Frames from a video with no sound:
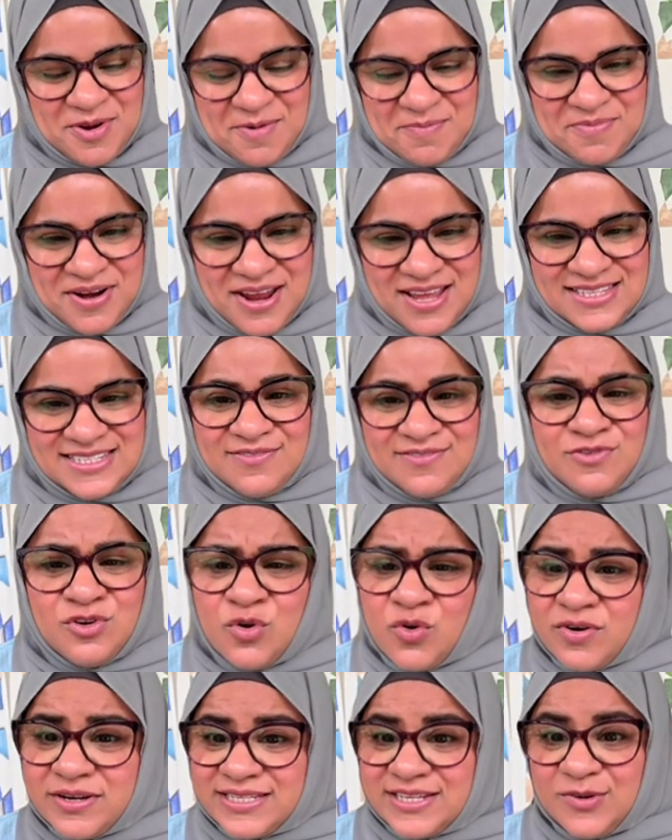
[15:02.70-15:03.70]
This
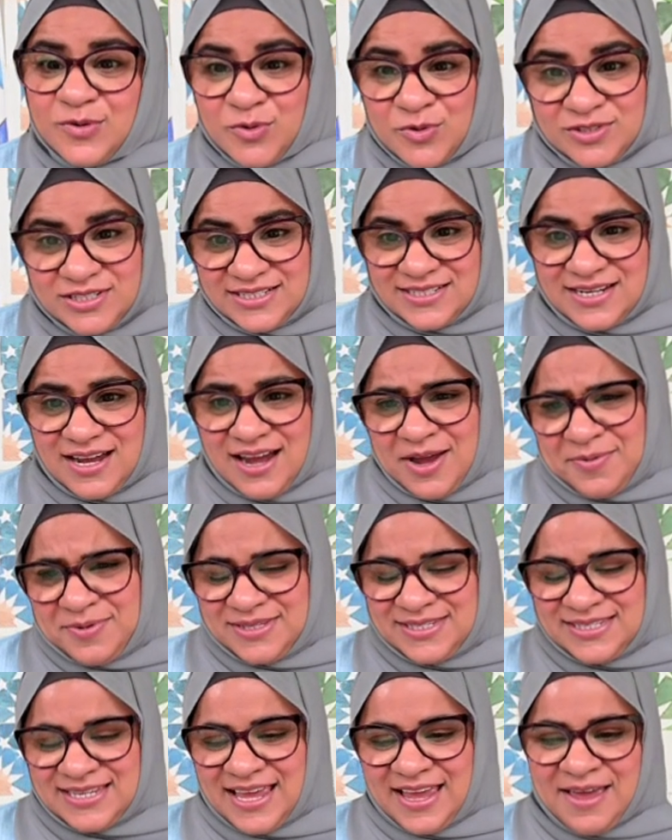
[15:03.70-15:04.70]
list is not comprehensive,
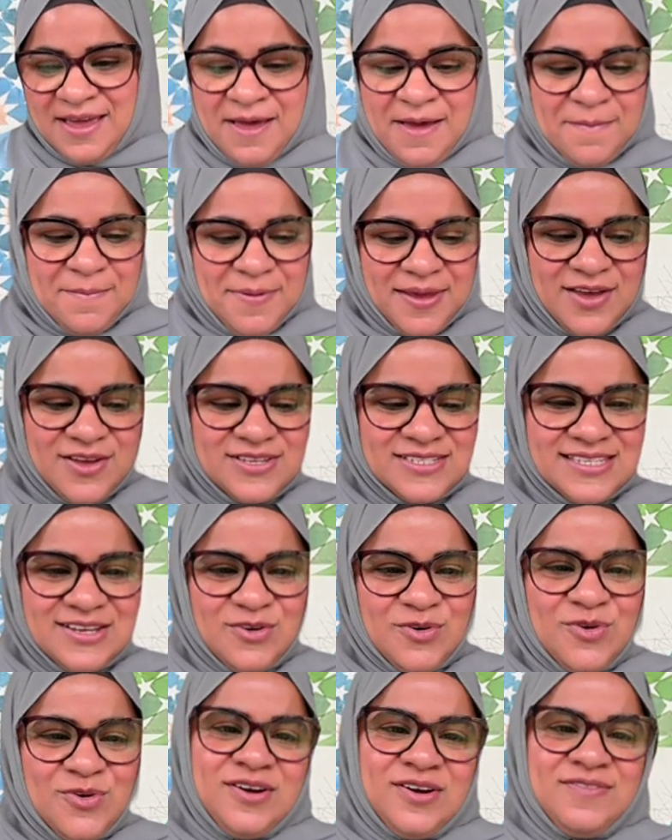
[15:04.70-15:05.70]
nor is it ordered, I
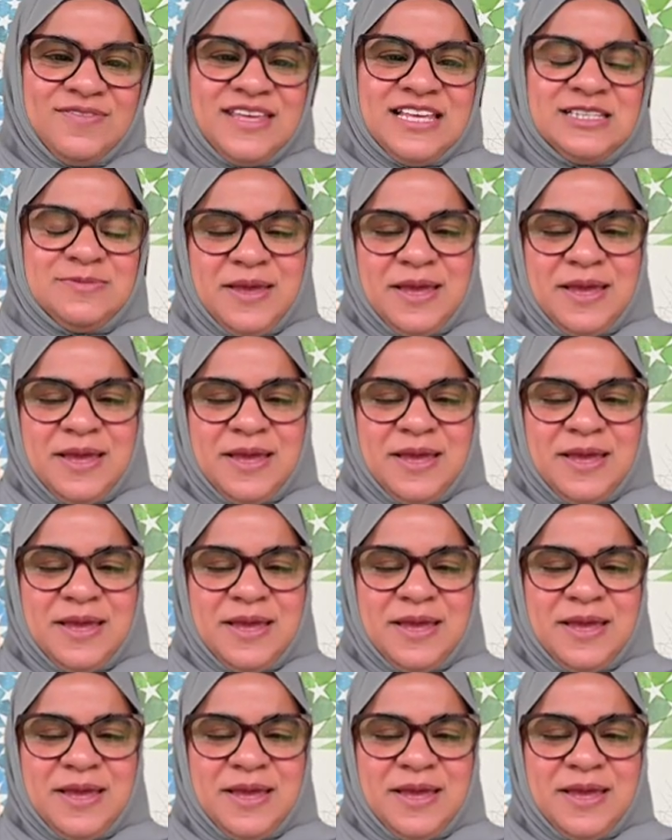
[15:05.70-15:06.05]
would say,